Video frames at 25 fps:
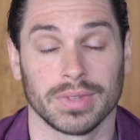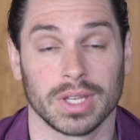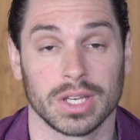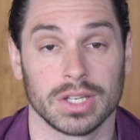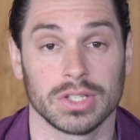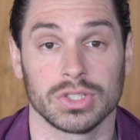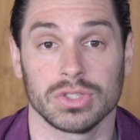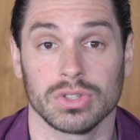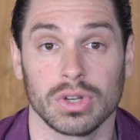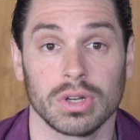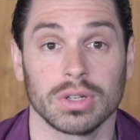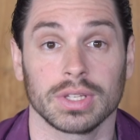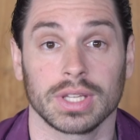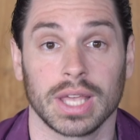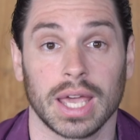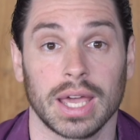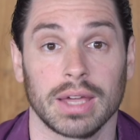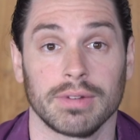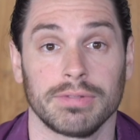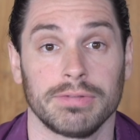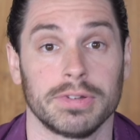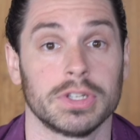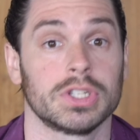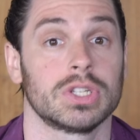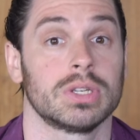It is not
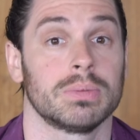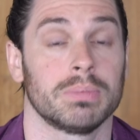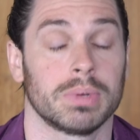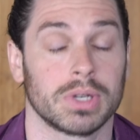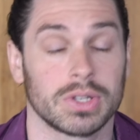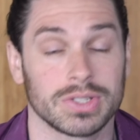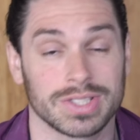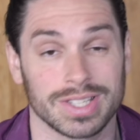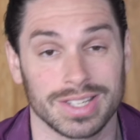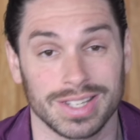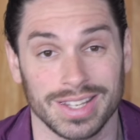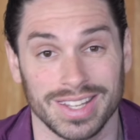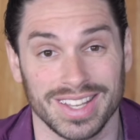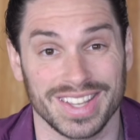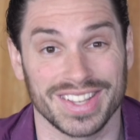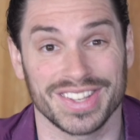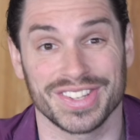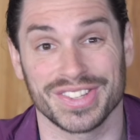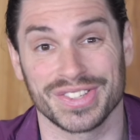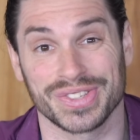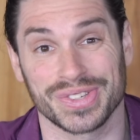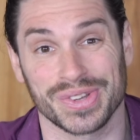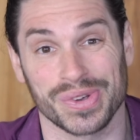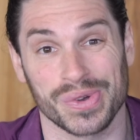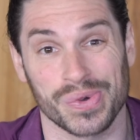catfishing because it
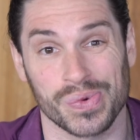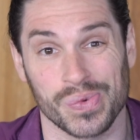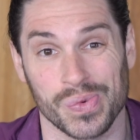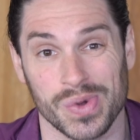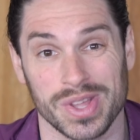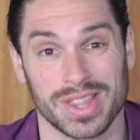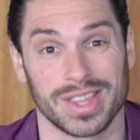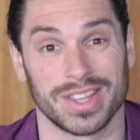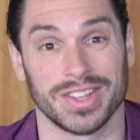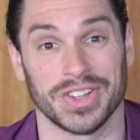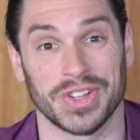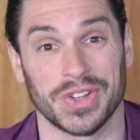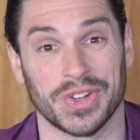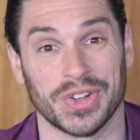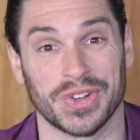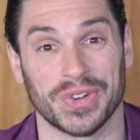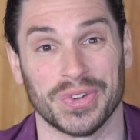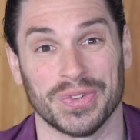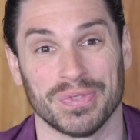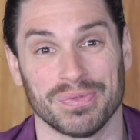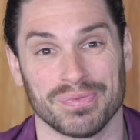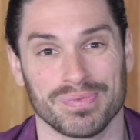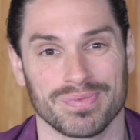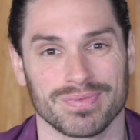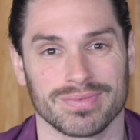is within you.